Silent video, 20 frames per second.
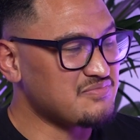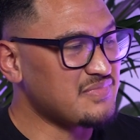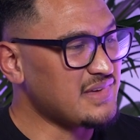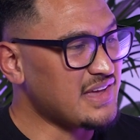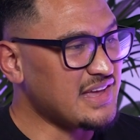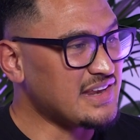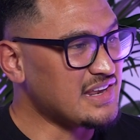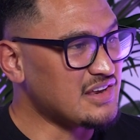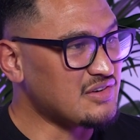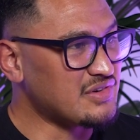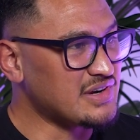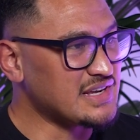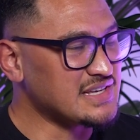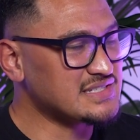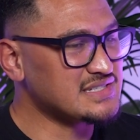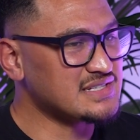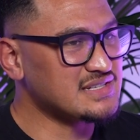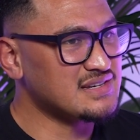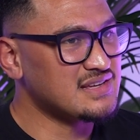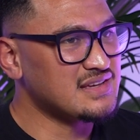any
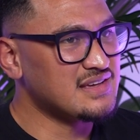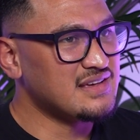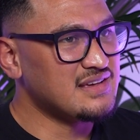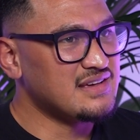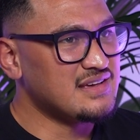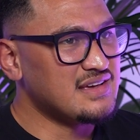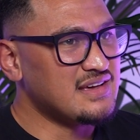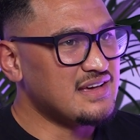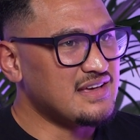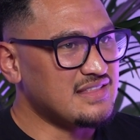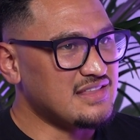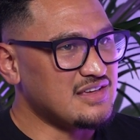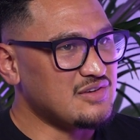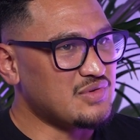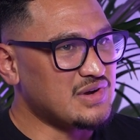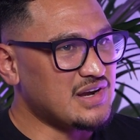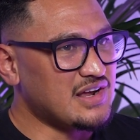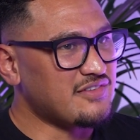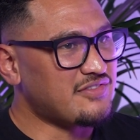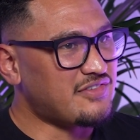reason. And then
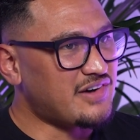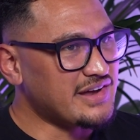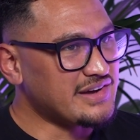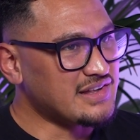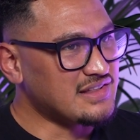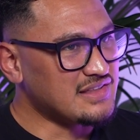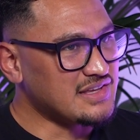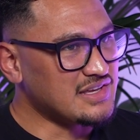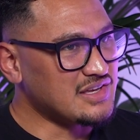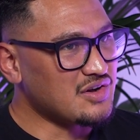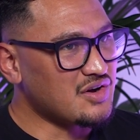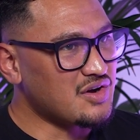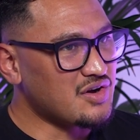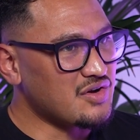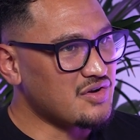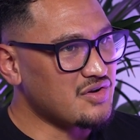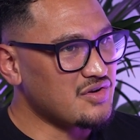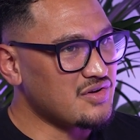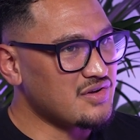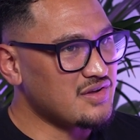when I finally
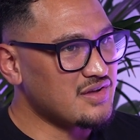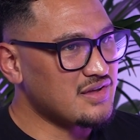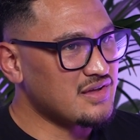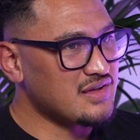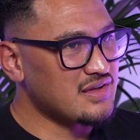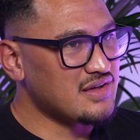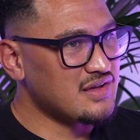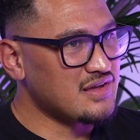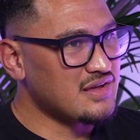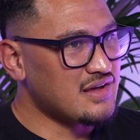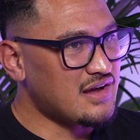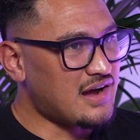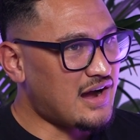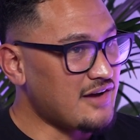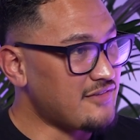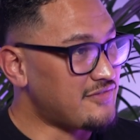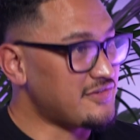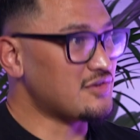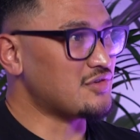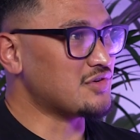go,
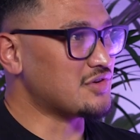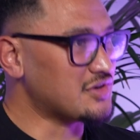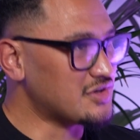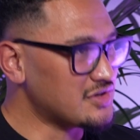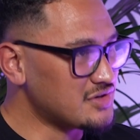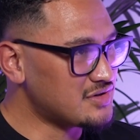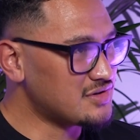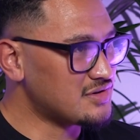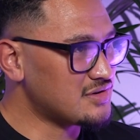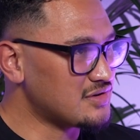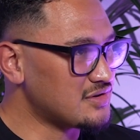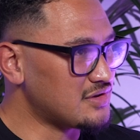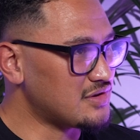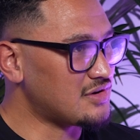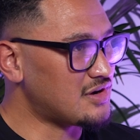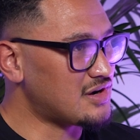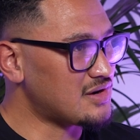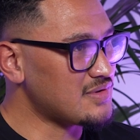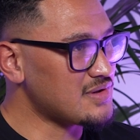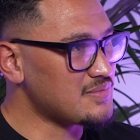I feel good. You
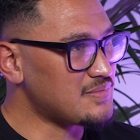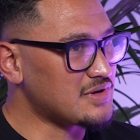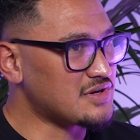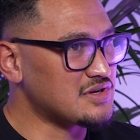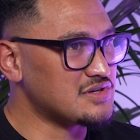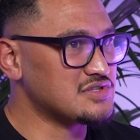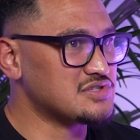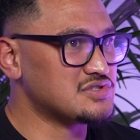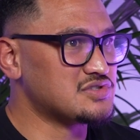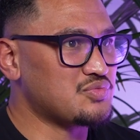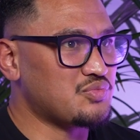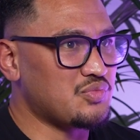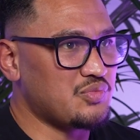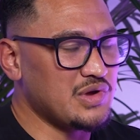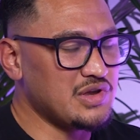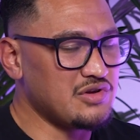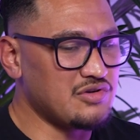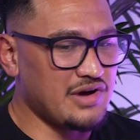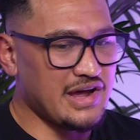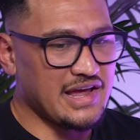know what I mean? Because
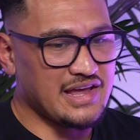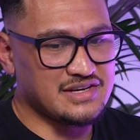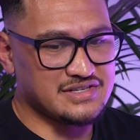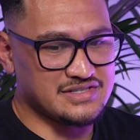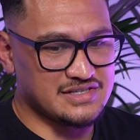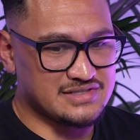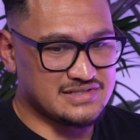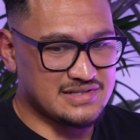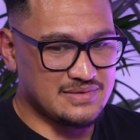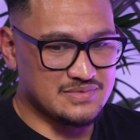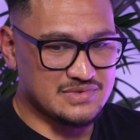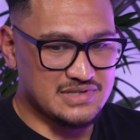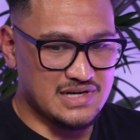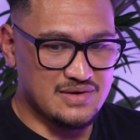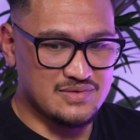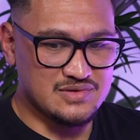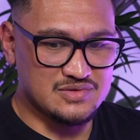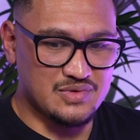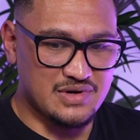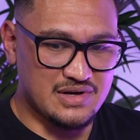when you're anxious,
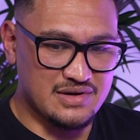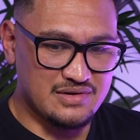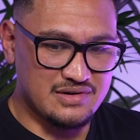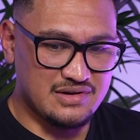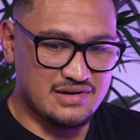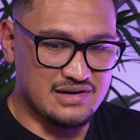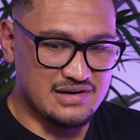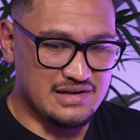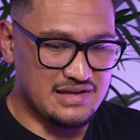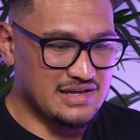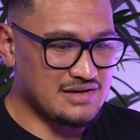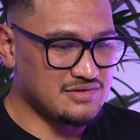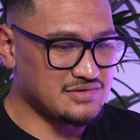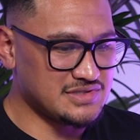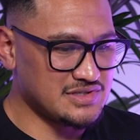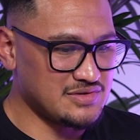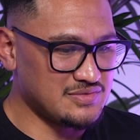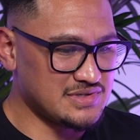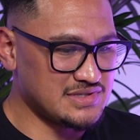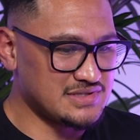sometimes what kind of
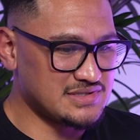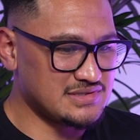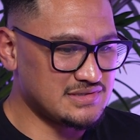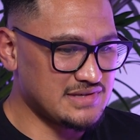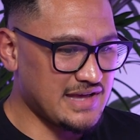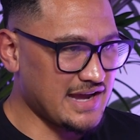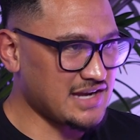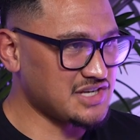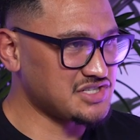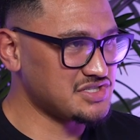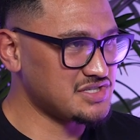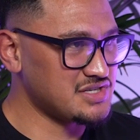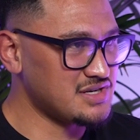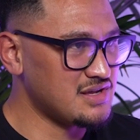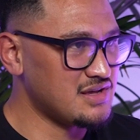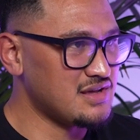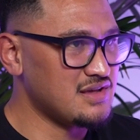heals you is action.